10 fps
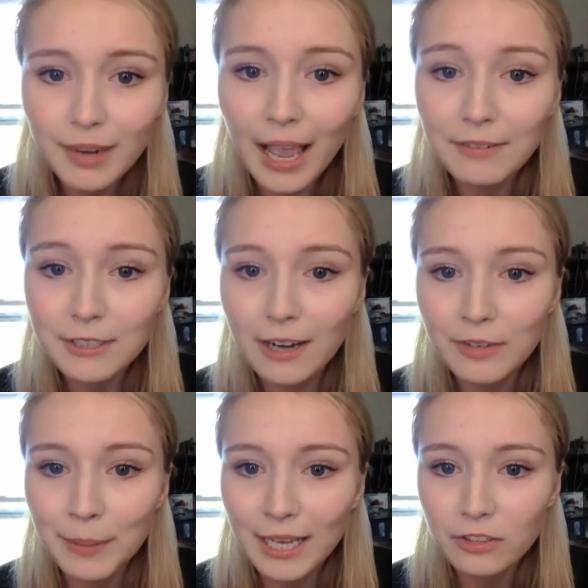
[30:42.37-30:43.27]
After
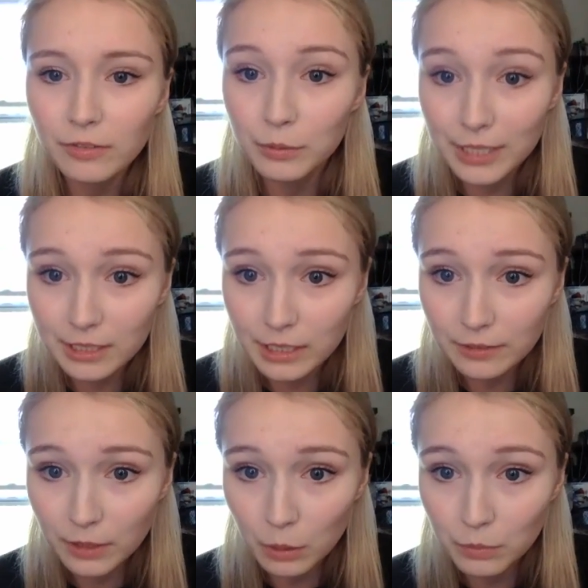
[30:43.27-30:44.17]
having passed through 60
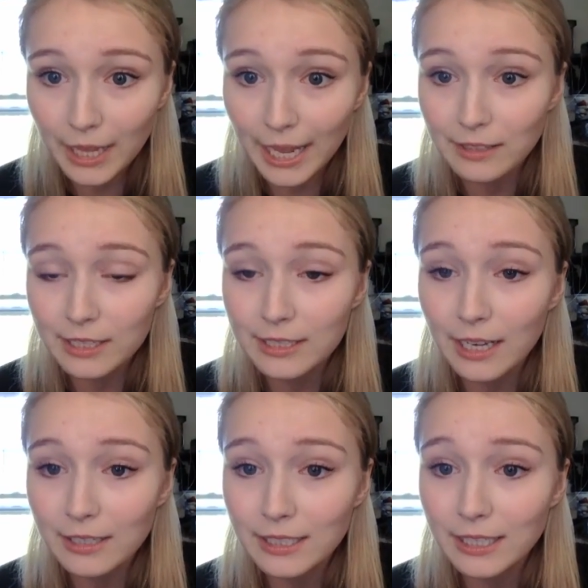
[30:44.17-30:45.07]
rooms, the hands
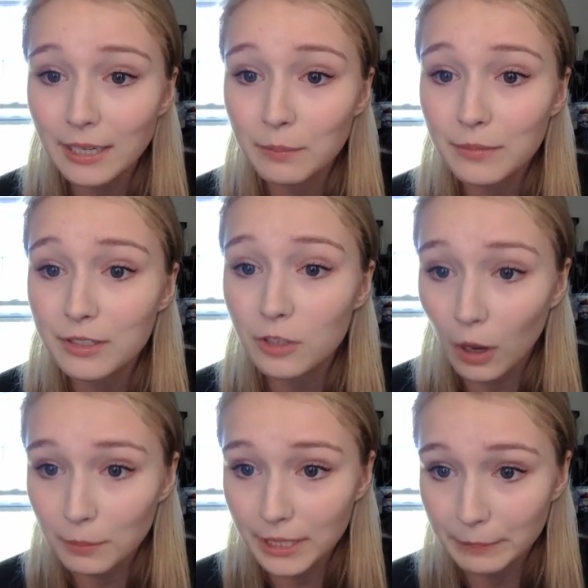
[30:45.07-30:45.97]

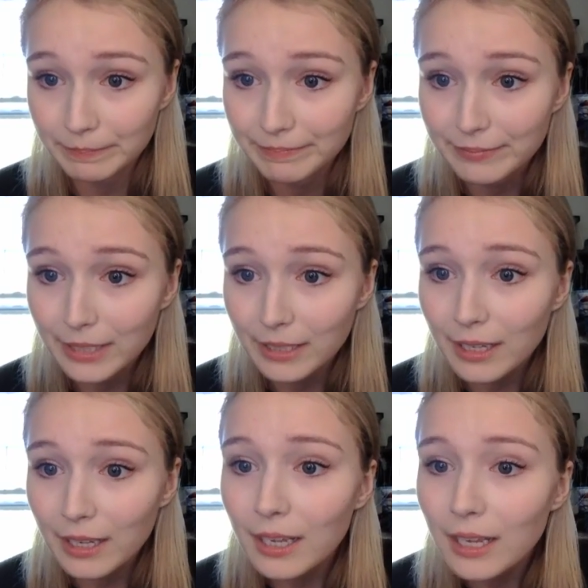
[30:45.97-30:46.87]
stopped him.
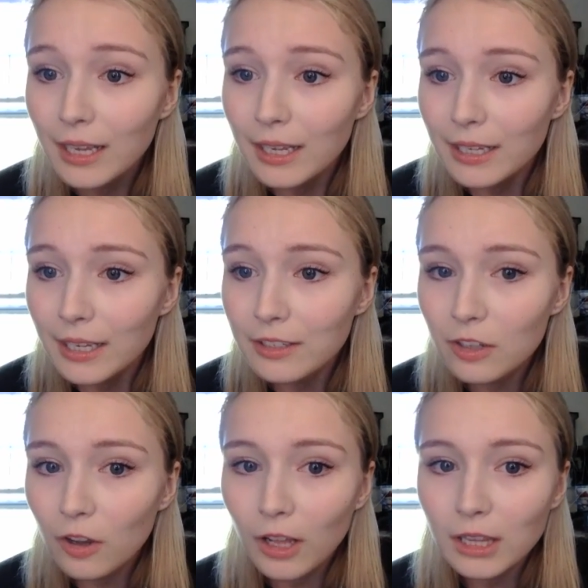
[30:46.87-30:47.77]
He
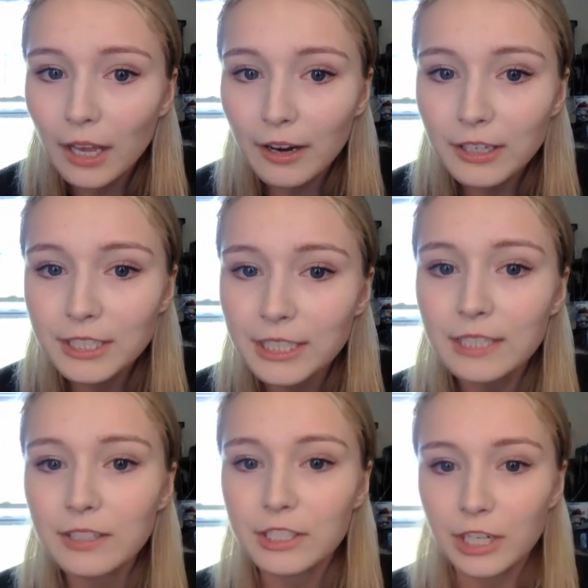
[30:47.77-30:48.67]
saw a large
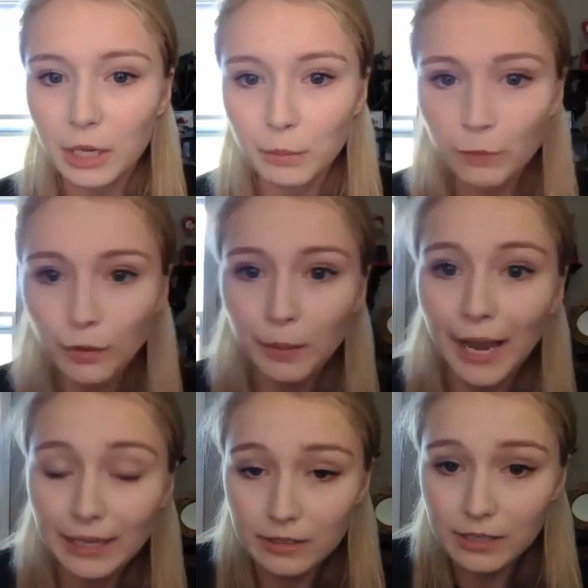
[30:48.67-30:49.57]
easy chair moving
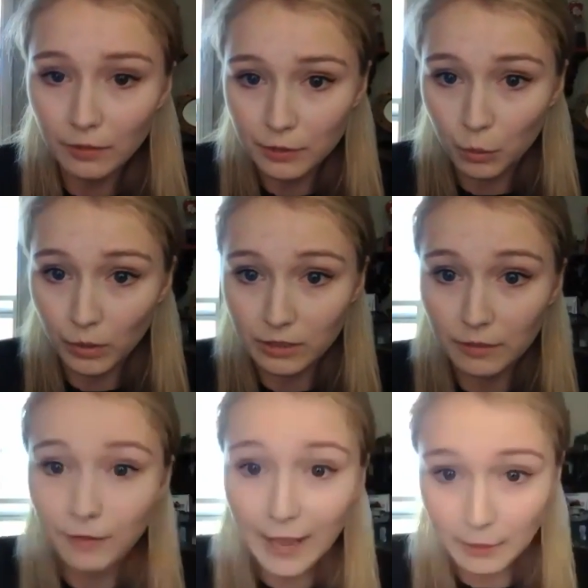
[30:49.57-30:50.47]
by itself towards
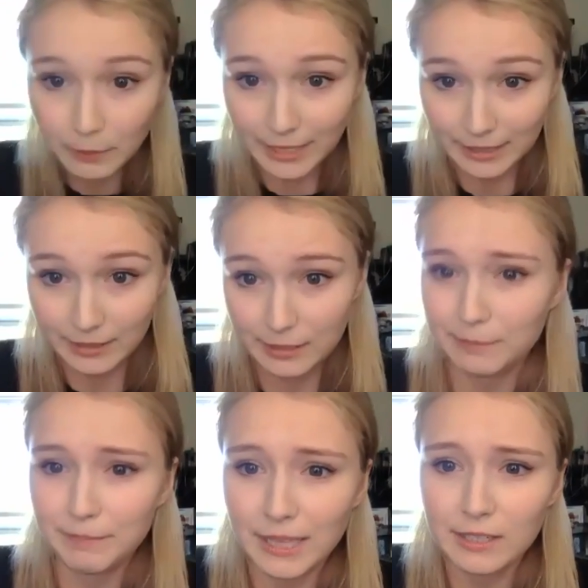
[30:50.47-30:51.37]
the fireplace.
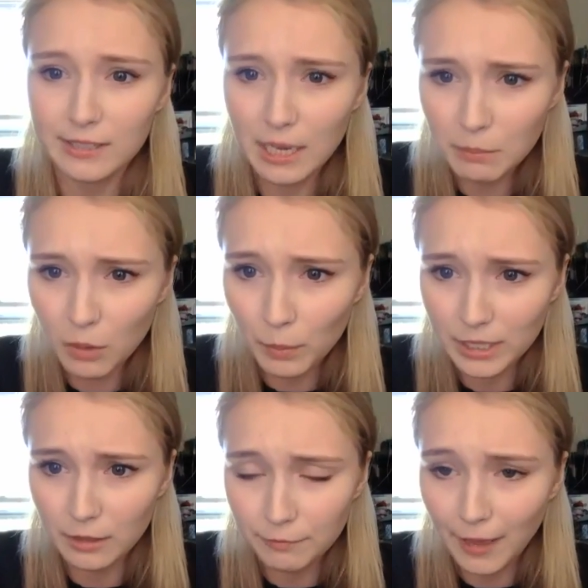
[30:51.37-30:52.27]
At the same
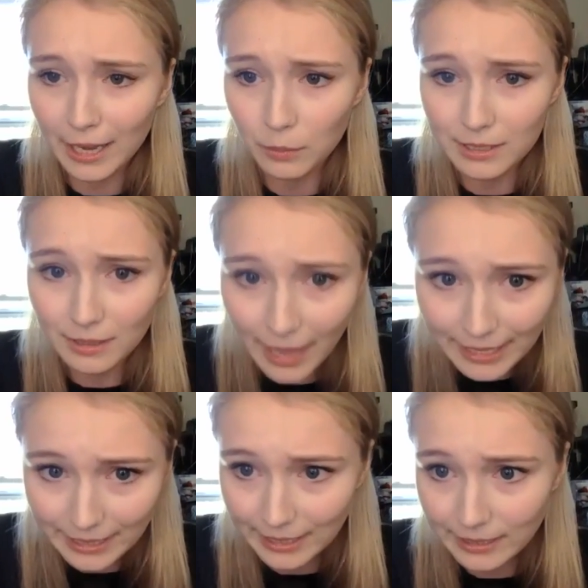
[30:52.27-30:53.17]
moment, the fire was
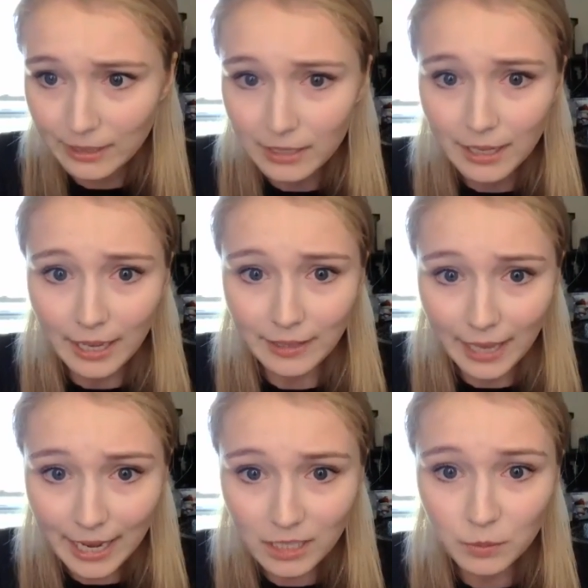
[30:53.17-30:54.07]
lighted, and the
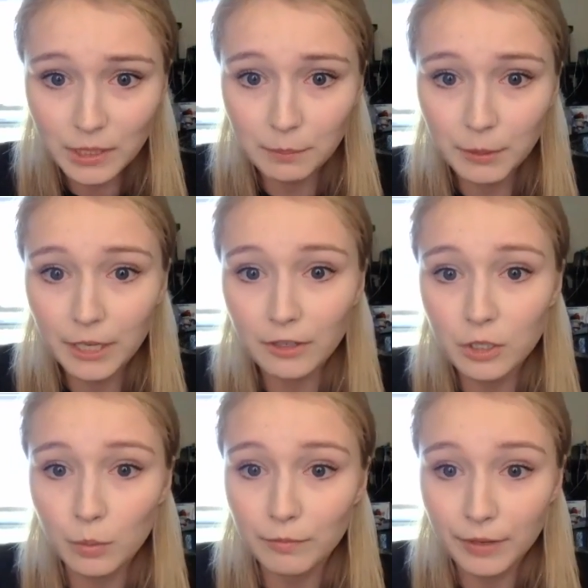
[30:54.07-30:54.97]
hands, which appeared
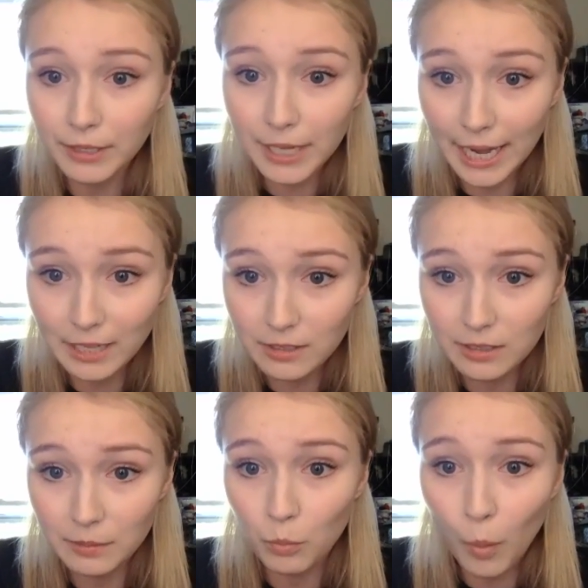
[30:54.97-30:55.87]
to him very
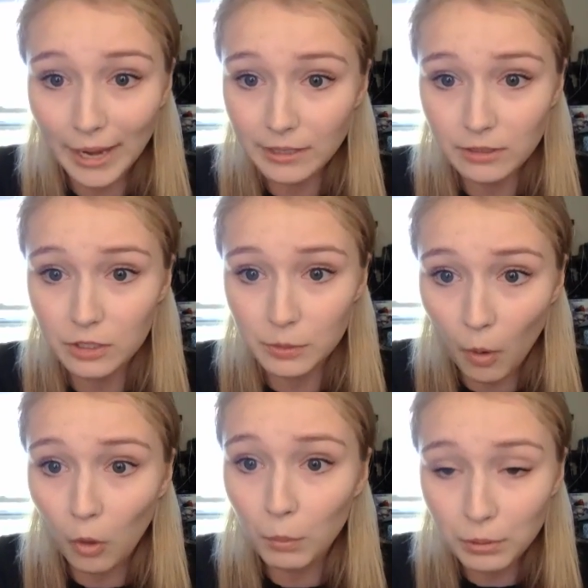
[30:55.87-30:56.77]
handsome, white,
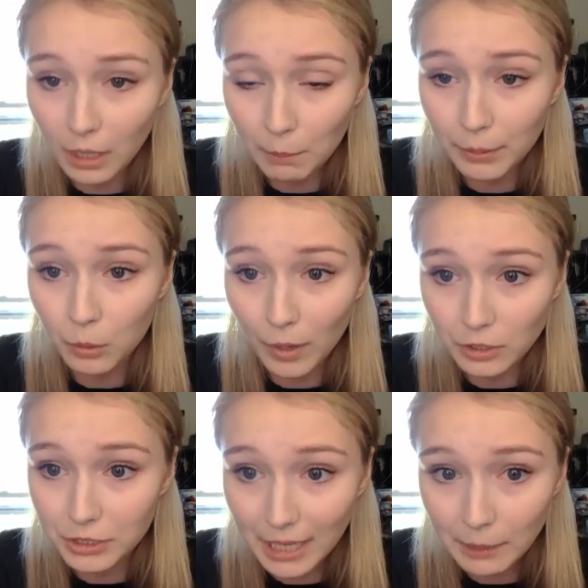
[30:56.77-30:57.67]
small, plump, and
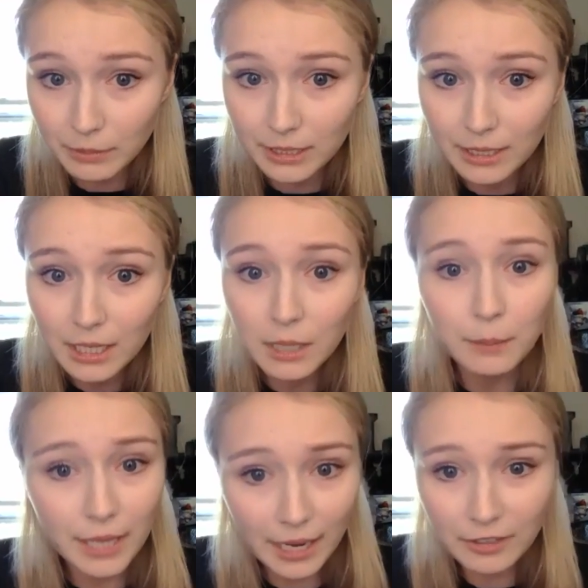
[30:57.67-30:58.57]
well-shaped,
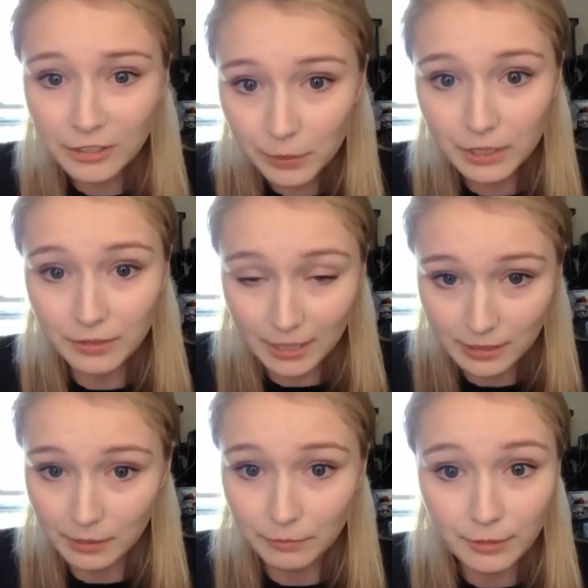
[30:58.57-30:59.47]
began to
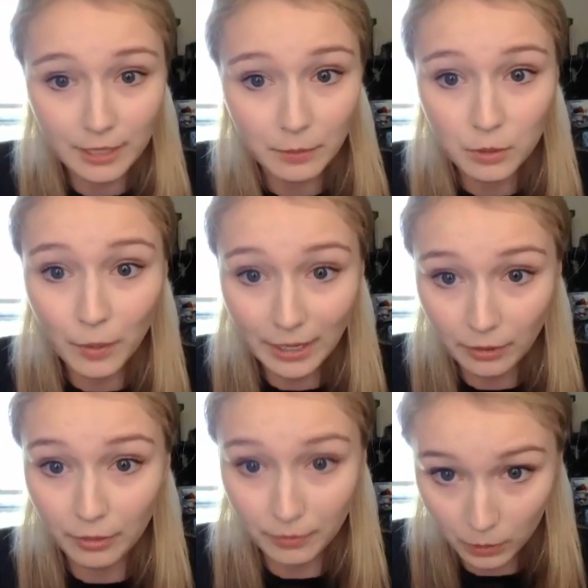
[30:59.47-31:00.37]
undress him, for he was wet
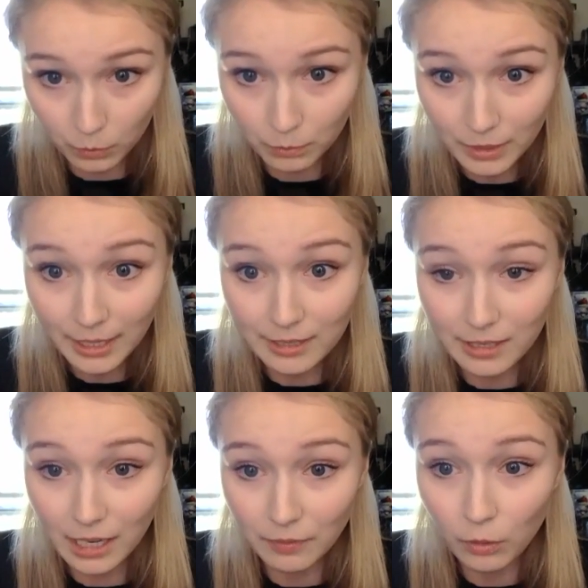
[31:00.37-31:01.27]
through, as I have